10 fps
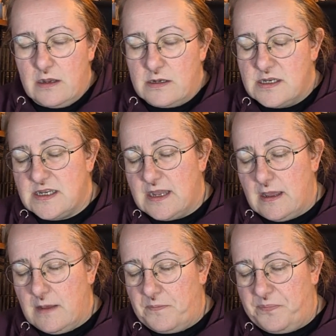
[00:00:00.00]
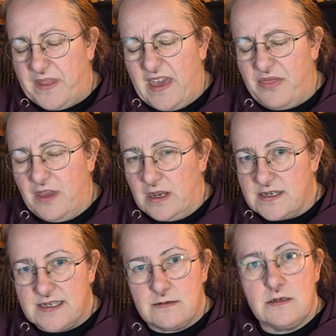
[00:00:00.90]
and get
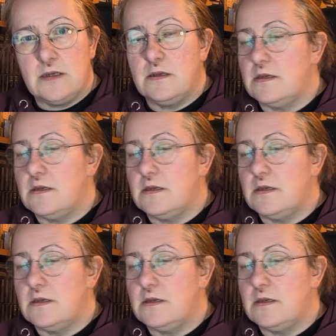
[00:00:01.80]
things